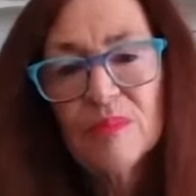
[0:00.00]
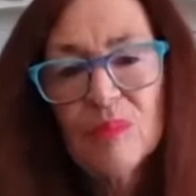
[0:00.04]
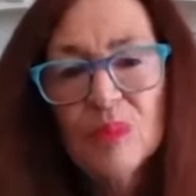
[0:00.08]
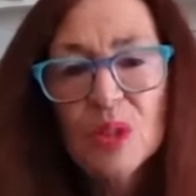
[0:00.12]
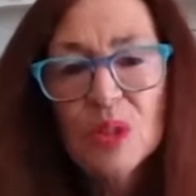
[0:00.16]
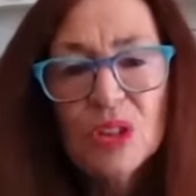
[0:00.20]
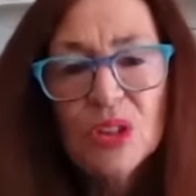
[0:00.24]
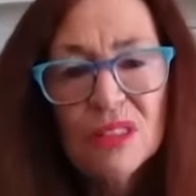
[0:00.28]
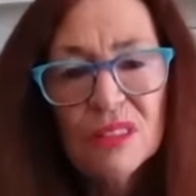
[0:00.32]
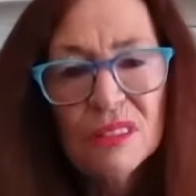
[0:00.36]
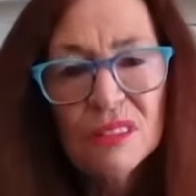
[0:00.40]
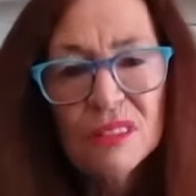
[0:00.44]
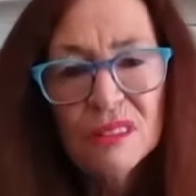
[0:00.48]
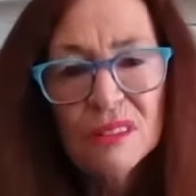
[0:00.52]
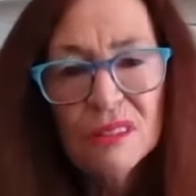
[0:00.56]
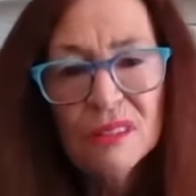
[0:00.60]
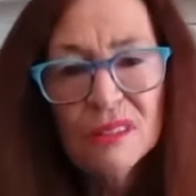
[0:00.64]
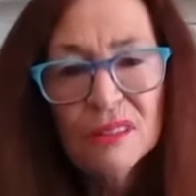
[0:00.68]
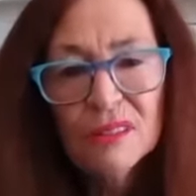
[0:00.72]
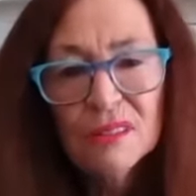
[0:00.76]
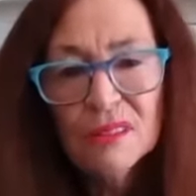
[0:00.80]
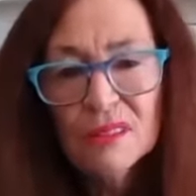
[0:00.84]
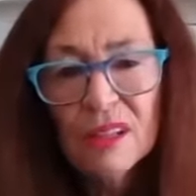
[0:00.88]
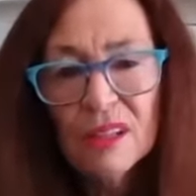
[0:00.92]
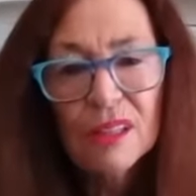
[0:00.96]

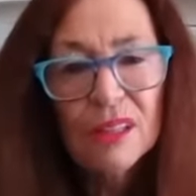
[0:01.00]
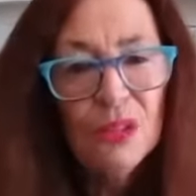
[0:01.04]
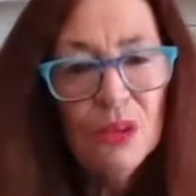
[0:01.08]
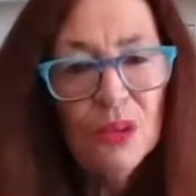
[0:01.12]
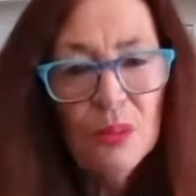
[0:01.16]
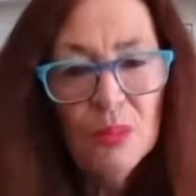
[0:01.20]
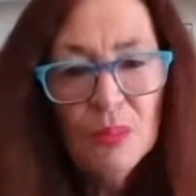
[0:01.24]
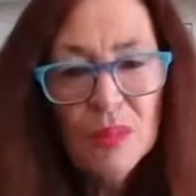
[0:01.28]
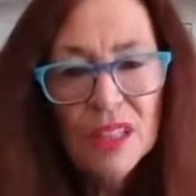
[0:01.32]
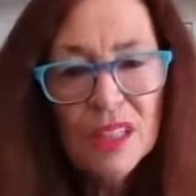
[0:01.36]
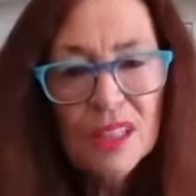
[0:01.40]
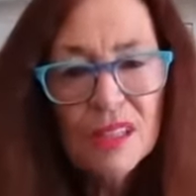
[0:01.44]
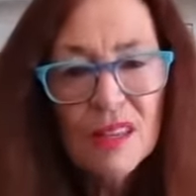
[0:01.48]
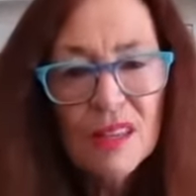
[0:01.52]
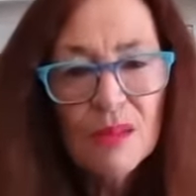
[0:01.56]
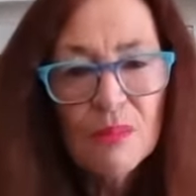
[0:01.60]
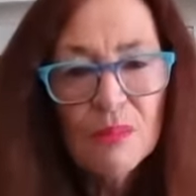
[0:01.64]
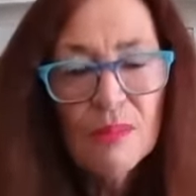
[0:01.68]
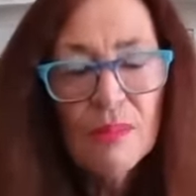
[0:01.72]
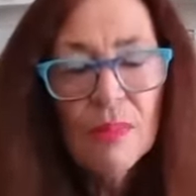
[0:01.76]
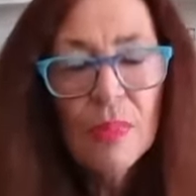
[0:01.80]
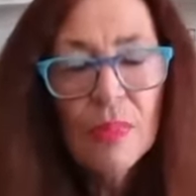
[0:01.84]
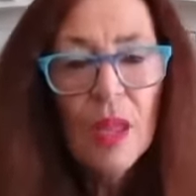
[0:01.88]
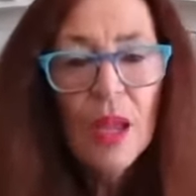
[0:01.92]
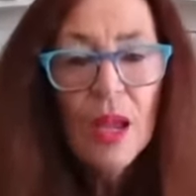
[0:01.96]
I do miss
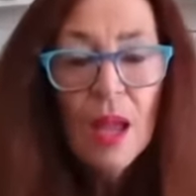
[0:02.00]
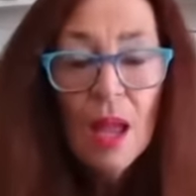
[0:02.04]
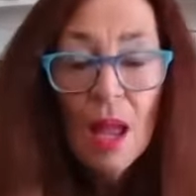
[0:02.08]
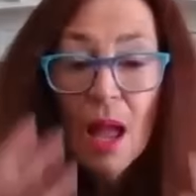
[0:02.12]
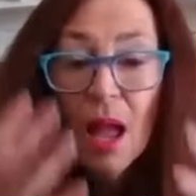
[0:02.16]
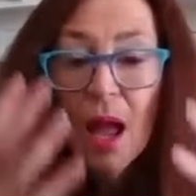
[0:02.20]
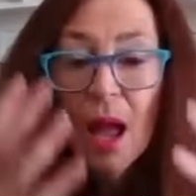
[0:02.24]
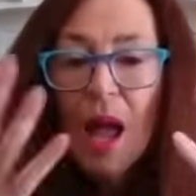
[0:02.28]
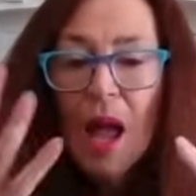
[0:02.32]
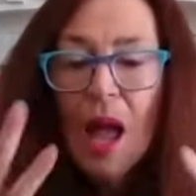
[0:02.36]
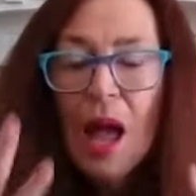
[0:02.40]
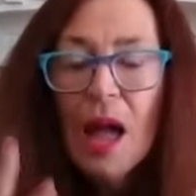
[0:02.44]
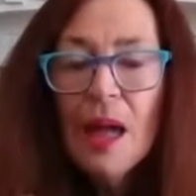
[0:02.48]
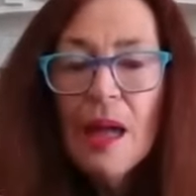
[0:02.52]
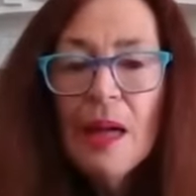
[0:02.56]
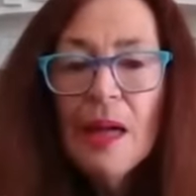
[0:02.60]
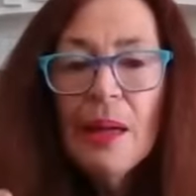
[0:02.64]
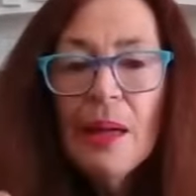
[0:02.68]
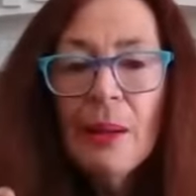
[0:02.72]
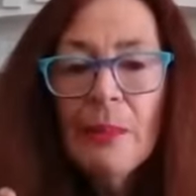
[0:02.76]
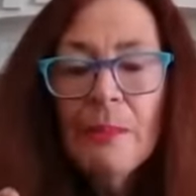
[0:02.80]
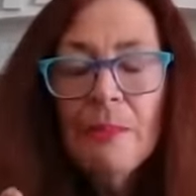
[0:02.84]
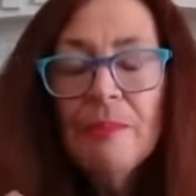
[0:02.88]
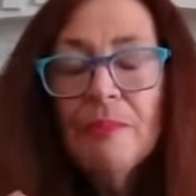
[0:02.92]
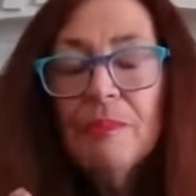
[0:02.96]
them, there
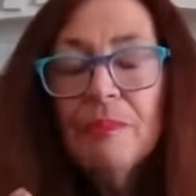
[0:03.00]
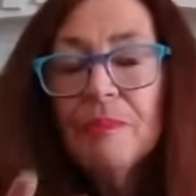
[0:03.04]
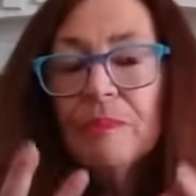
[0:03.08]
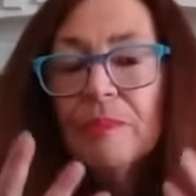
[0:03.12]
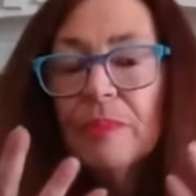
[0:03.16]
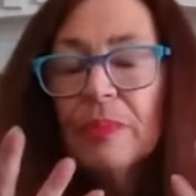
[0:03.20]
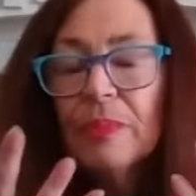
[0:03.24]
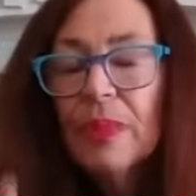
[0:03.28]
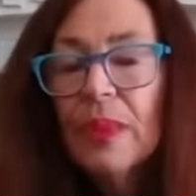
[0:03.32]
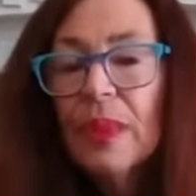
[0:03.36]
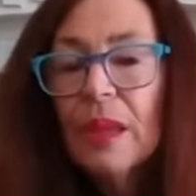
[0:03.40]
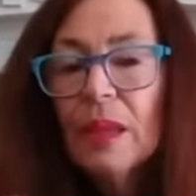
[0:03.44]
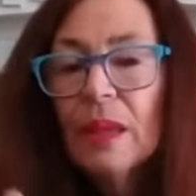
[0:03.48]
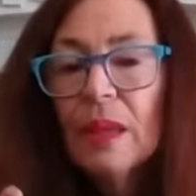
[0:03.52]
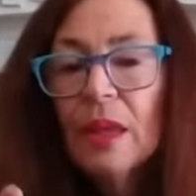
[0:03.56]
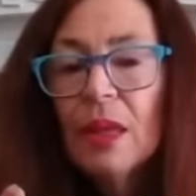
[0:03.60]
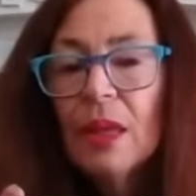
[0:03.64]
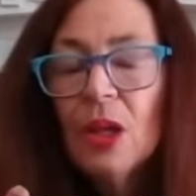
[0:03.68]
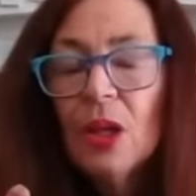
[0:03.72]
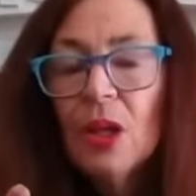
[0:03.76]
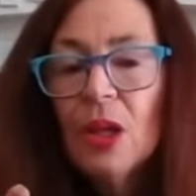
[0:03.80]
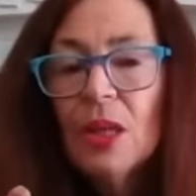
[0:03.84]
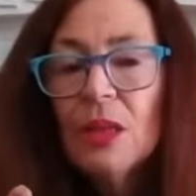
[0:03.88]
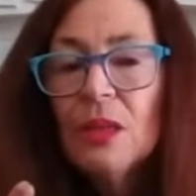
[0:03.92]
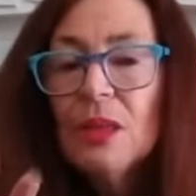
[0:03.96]

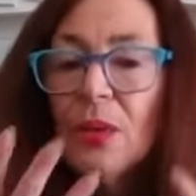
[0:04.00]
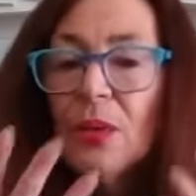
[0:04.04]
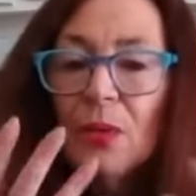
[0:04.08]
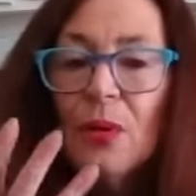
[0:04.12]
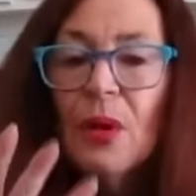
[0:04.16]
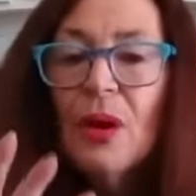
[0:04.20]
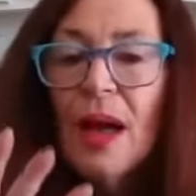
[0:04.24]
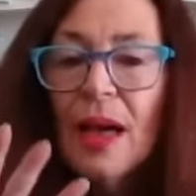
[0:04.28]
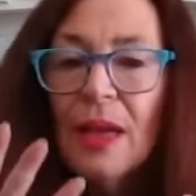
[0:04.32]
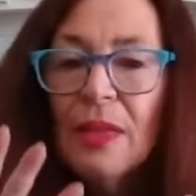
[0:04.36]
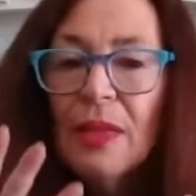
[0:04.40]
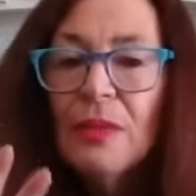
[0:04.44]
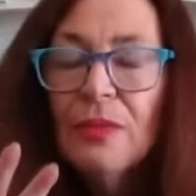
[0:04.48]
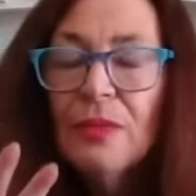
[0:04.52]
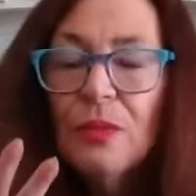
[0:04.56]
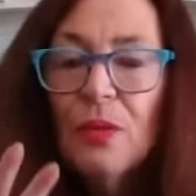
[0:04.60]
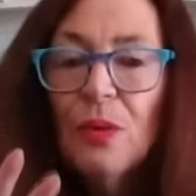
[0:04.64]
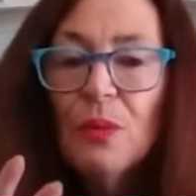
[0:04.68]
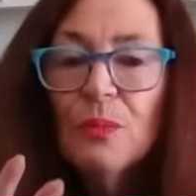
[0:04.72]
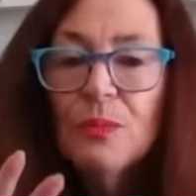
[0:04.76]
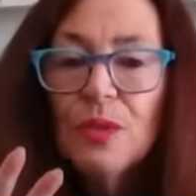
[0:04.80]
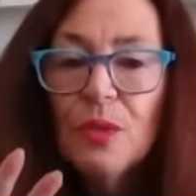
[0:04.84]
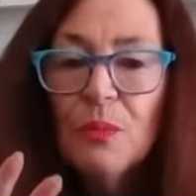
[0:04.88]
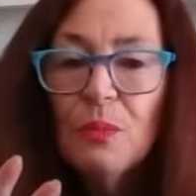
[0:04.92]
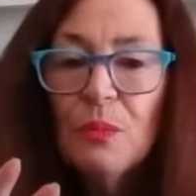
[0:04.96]
are other
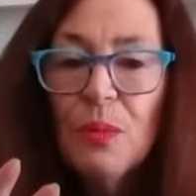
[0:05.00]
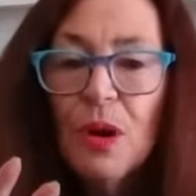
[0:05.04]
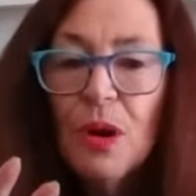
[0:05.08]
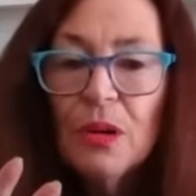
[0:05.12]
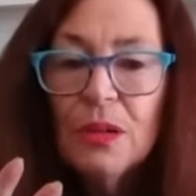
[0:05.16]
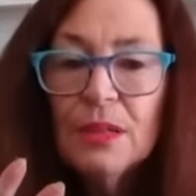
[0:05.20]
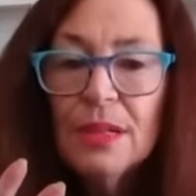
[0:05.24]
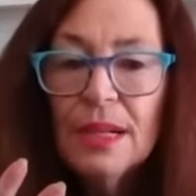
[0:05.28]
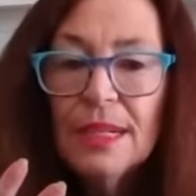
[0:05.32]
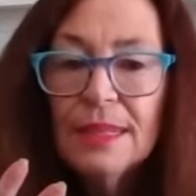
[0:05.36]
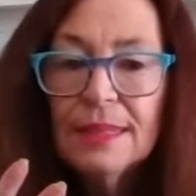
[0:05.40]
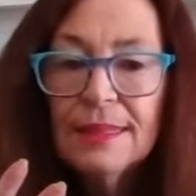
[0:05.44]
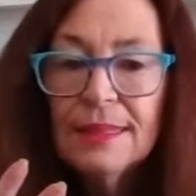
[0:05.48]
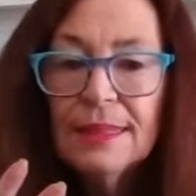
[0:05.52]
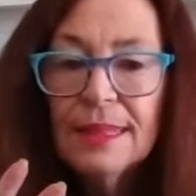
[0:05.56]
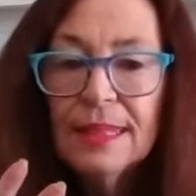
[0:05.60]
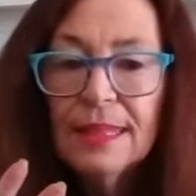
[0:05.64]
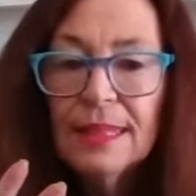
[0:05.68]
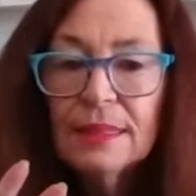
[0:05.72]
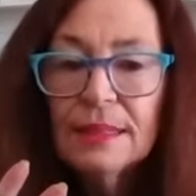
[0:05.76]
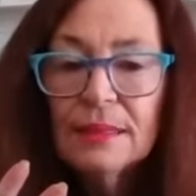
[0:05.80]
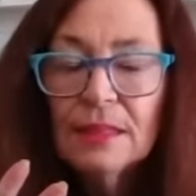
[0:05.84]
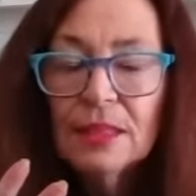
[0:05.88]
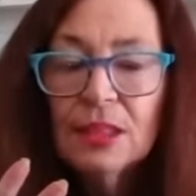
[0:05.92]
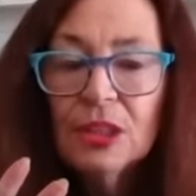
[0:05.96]
forms of
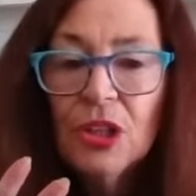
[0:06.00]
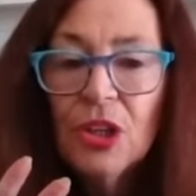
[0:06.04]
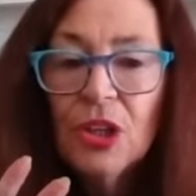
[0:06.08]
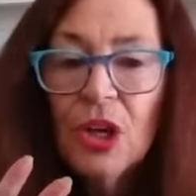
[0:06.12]
protesting.